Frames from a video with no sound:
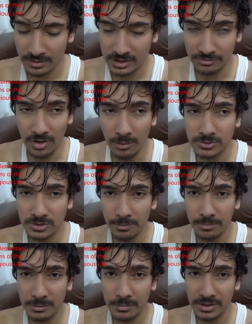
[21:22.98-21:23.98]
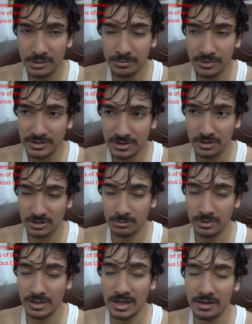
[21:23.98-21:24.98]
forms of primitive religion or
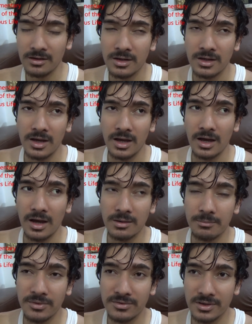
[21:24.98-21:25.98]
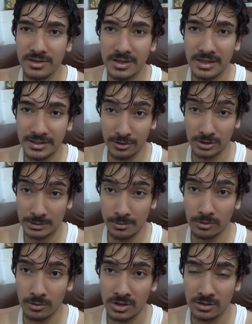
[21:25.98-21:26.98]
something like that. And basically it talks
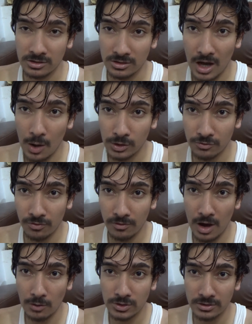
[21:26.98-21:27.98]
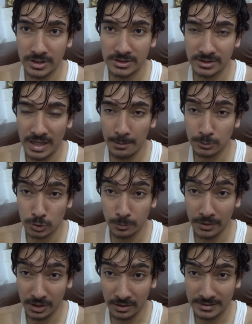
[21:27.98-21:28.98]
about how the religion helps to
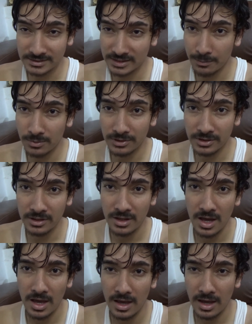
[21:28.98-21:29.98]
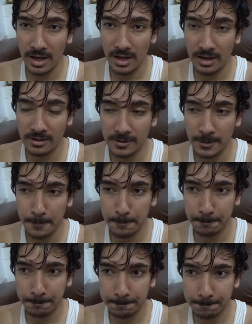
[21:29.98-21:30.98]
maintain the stability and
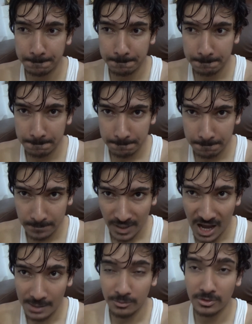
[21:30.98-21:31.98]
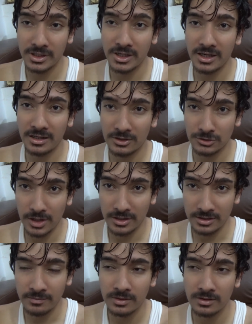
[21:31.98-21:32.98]
harmony in the
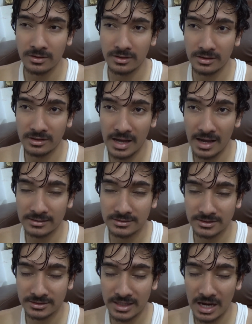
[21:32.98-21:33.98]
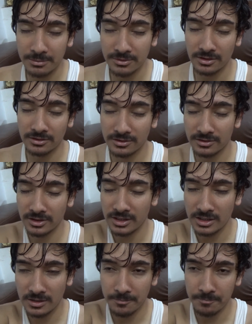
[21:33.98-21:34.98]
society. He has described the
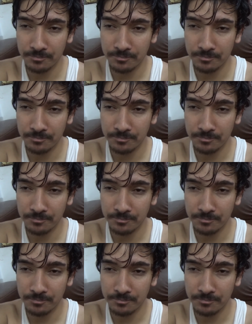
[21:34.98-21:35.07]
three